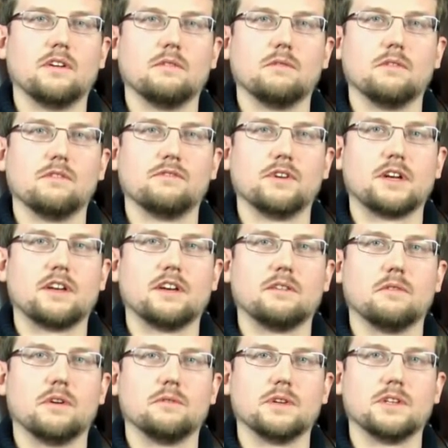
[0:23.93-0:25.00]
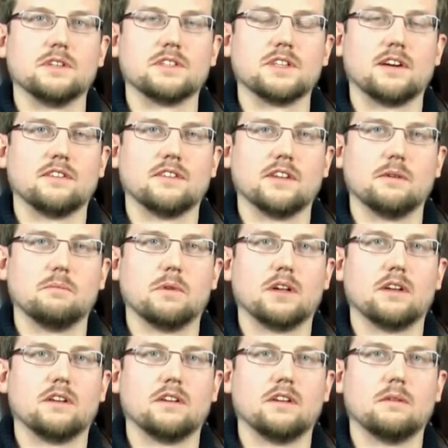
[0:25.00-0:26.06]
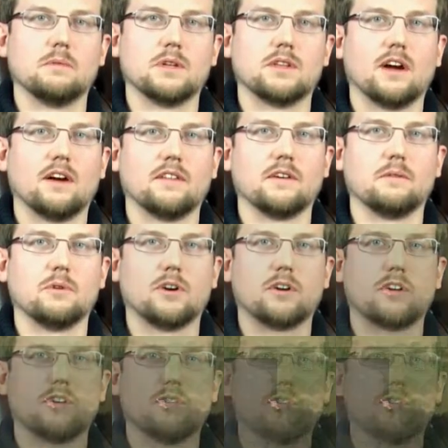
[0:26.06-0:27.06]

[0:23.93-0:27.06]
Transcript: were thinking when we designed them and a bit how they work.